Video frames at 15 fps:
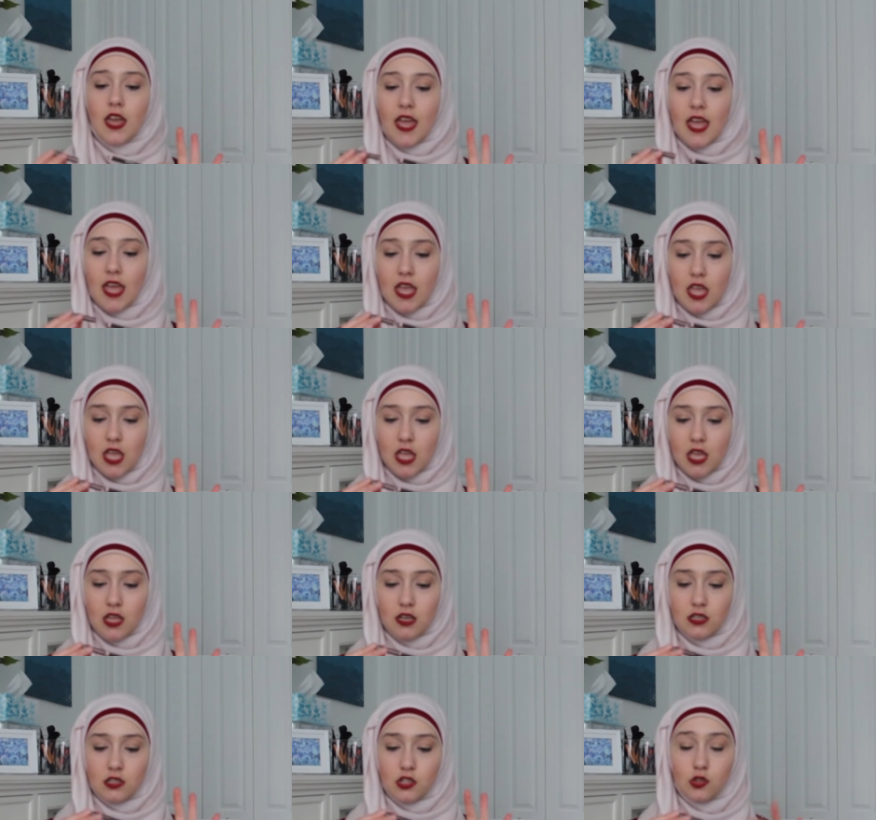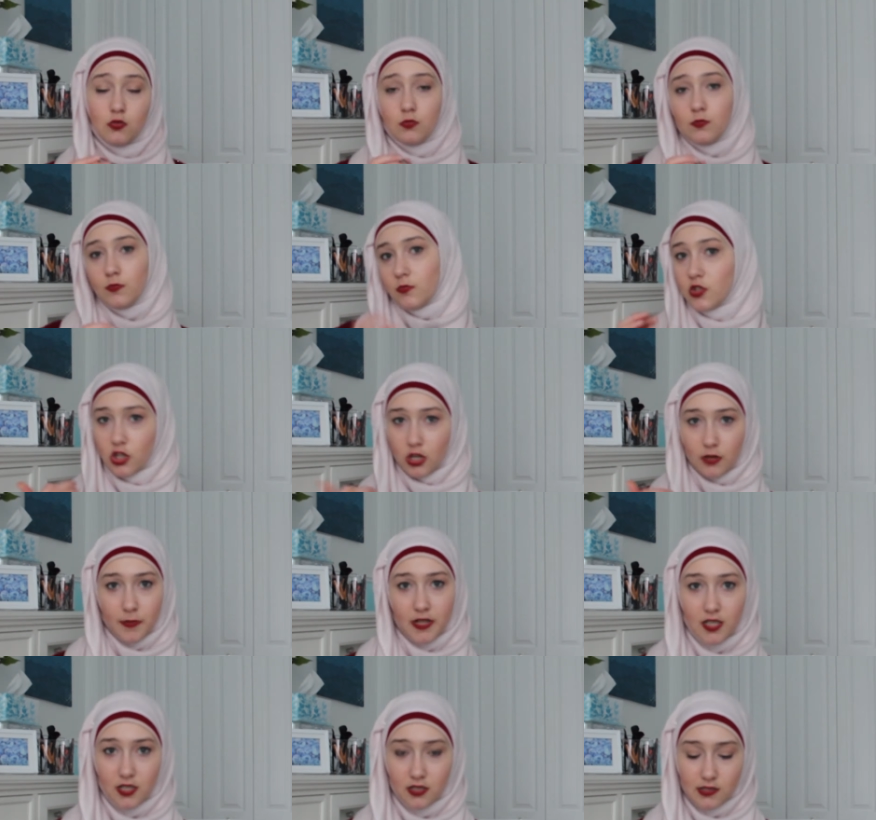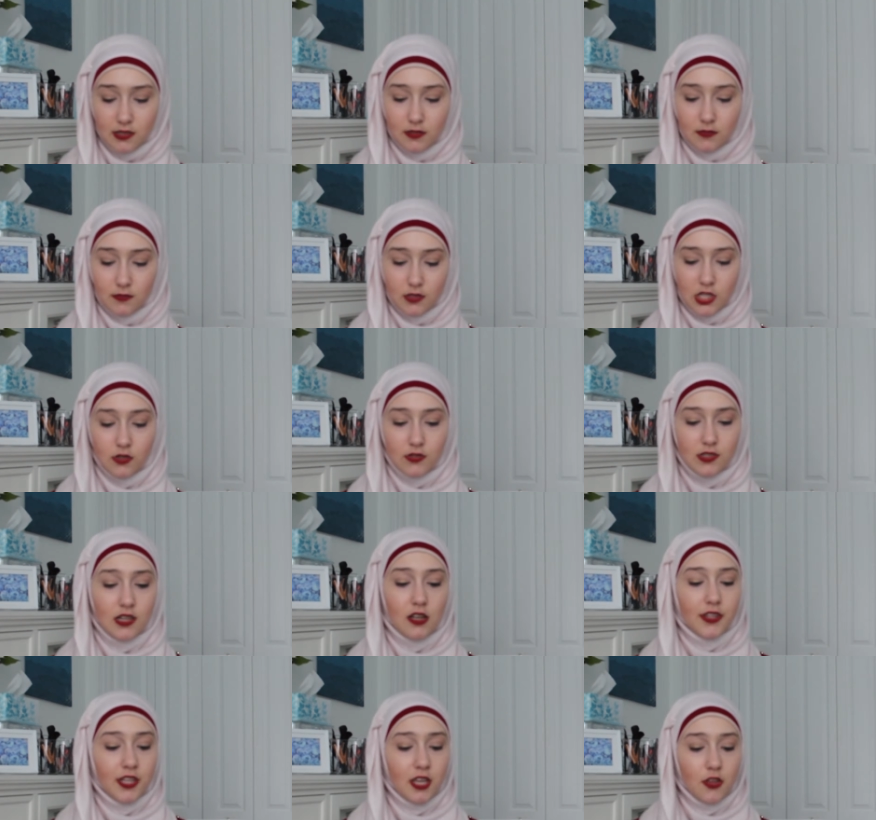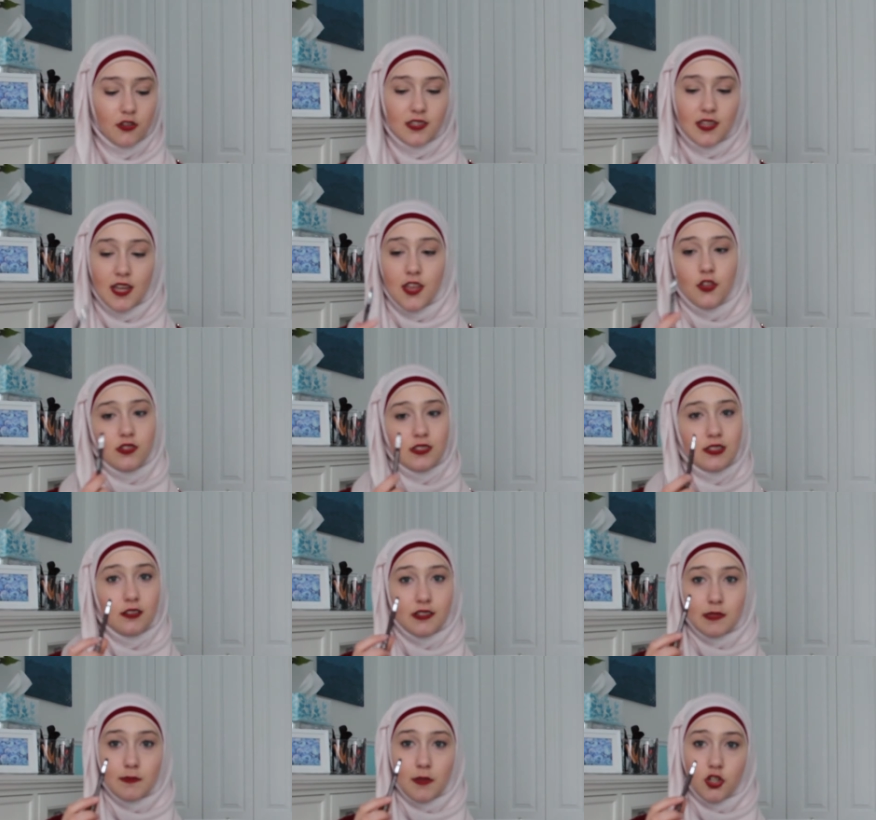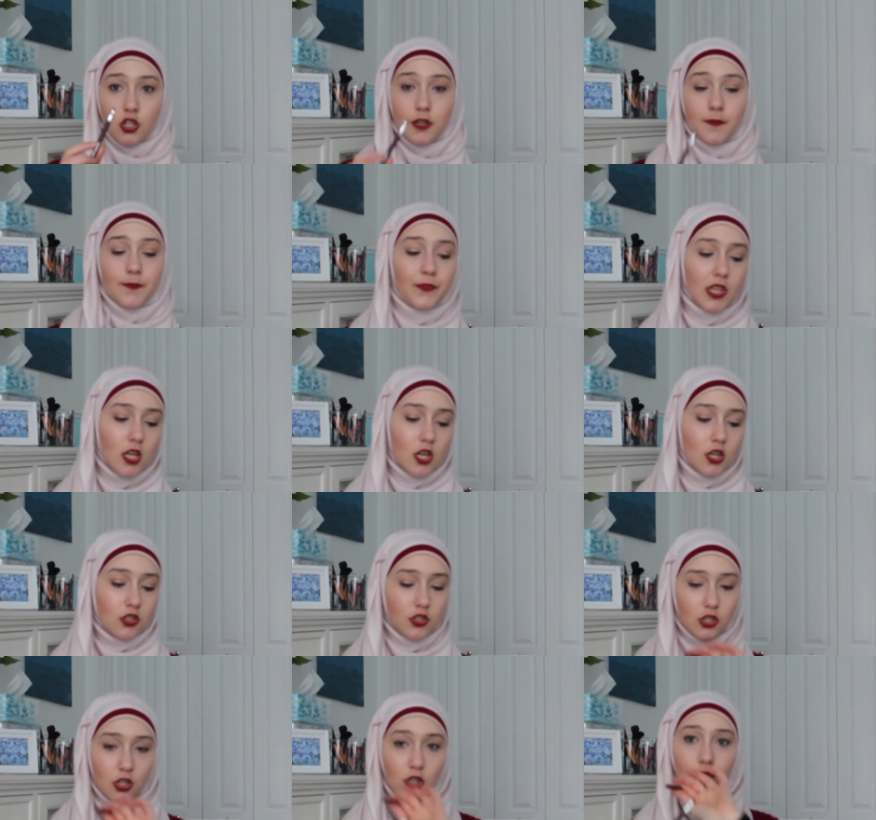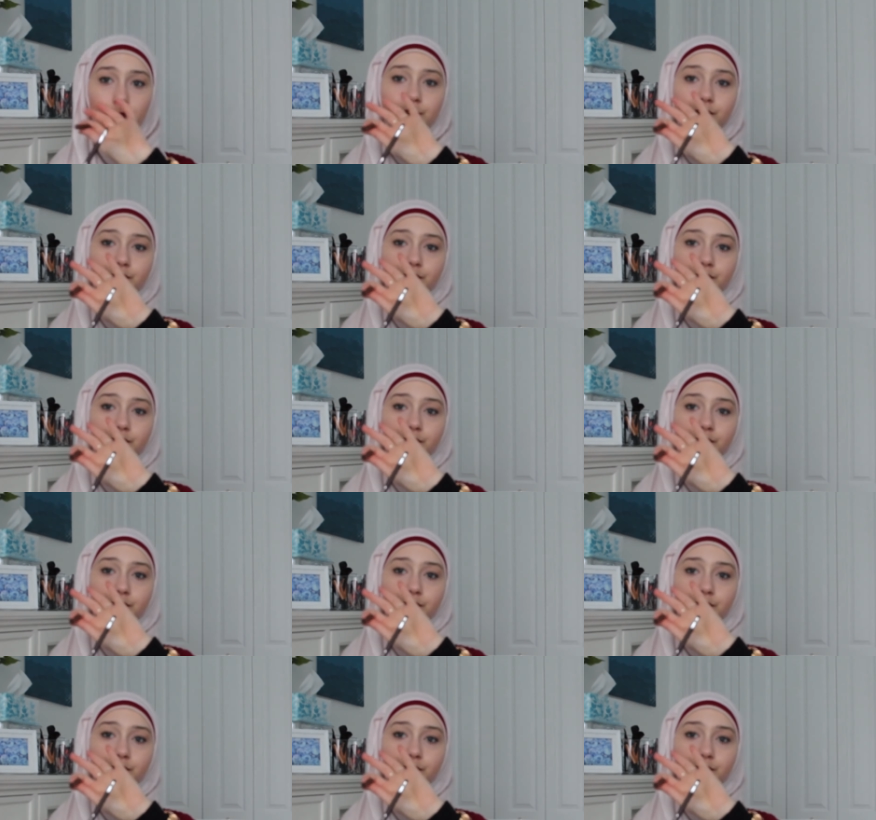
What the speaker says: and you sharpen it to use it. On the other side there's a little smudger. So